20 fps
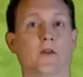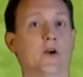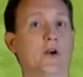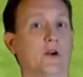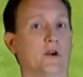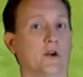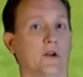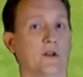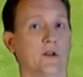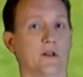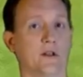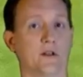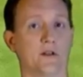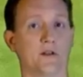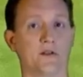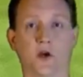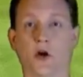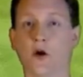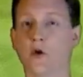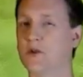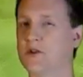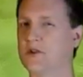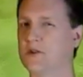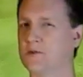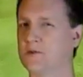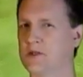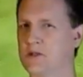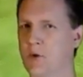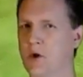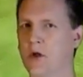Third, start with
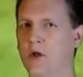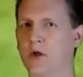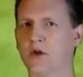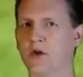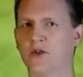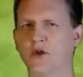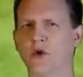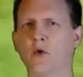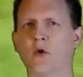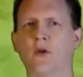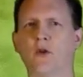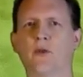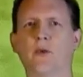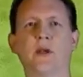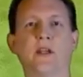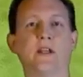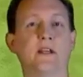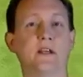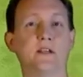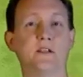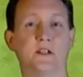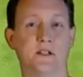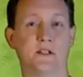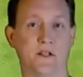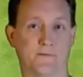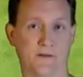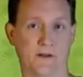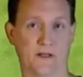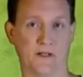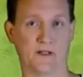some smaller 2 or 3 digit
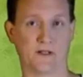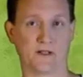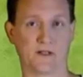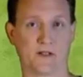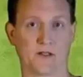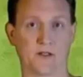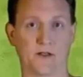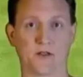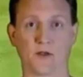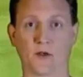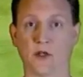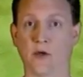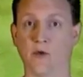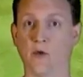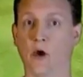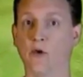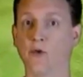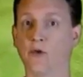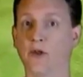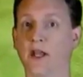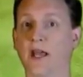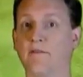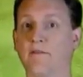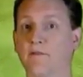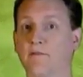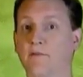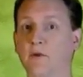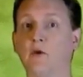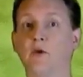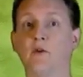dividends, so you only
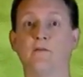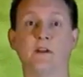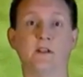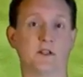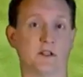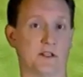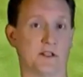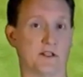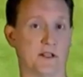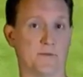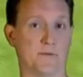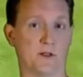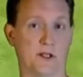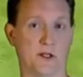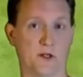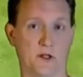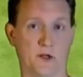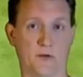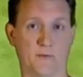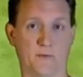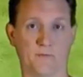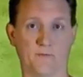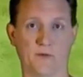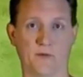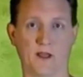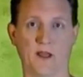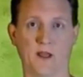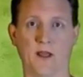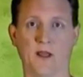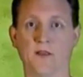have a few division steps to do.
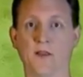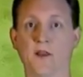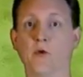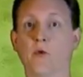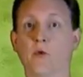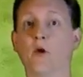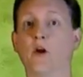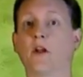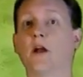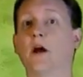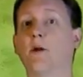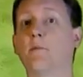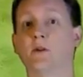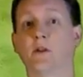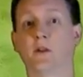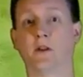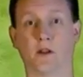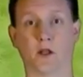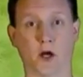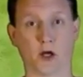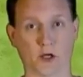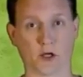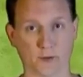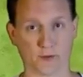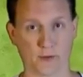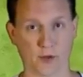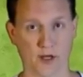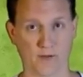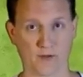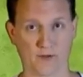Then work up to the
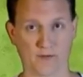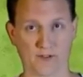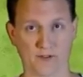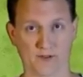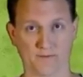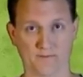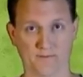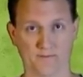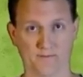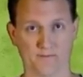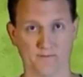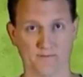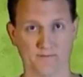longer problems.